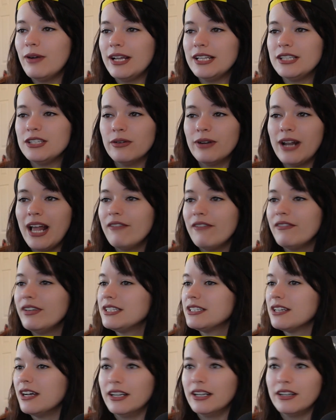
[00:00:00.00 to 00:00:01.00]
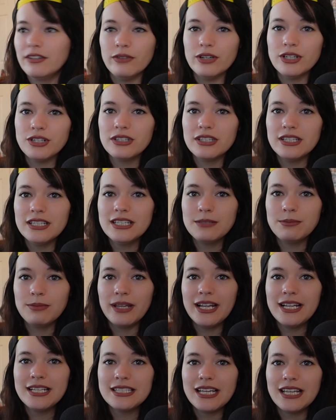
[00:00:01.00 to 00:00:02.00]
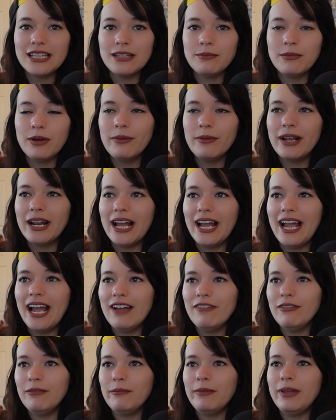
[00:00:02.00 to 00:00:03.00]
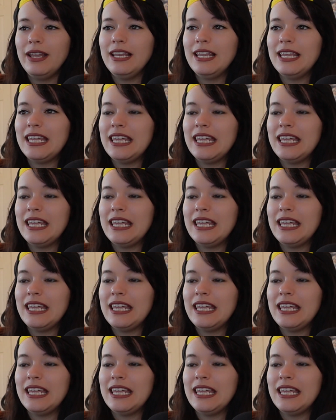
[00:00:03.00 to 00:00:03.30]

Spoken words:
I don't have a ton of wish list plans at the moment. I haven't been